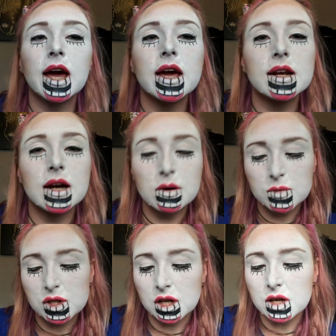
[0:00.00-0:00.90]
Okay, and now
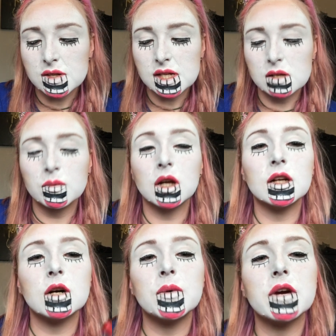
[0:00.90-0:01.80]
I'm just going to use this and put
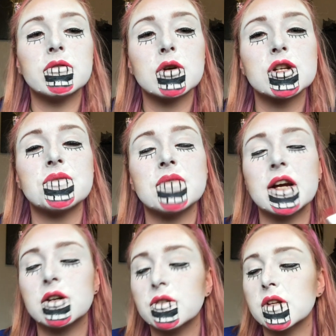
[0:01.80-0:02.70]
a little bit of Russian
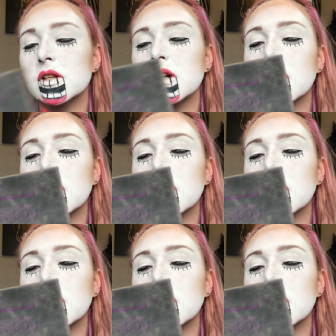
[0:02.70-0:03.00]
red over the